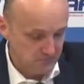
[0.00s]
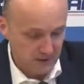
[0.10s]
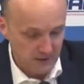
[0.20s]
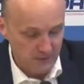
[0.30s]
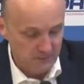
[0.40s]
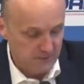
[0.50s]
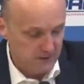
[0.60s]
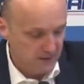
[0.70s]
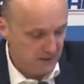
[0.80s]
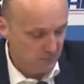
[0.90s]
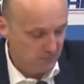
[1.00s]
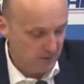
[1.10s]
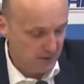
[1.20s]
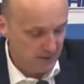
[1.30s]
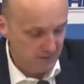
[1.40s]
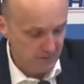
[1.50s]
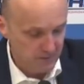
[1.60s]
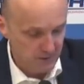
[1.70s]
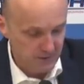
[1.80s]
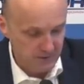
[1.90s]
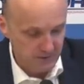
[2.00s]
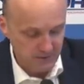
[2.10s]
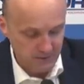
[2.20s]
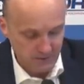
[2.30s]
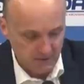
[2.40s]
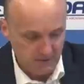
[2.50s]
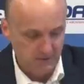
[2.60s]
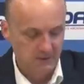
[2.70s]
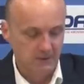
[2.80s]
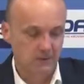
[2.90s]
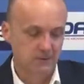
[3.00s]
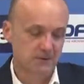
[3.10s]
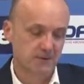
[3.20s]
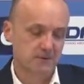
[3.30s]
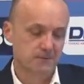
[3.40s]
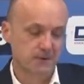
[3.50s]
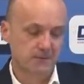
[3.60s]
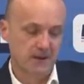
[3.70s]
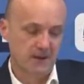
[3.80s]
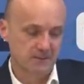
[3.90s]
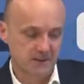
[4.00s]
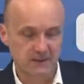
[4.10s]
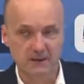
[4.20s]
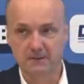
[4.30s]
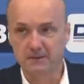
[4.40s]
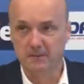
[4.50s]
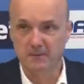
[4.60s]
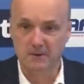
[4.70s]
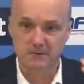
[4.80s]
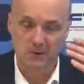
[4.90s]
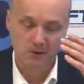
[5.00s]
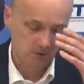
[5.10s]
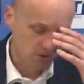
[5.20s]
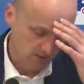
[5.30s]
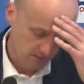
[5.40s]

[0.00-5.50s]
In the end of the day, we play already. Oh, this was fifth times, I, if I'm not wrong.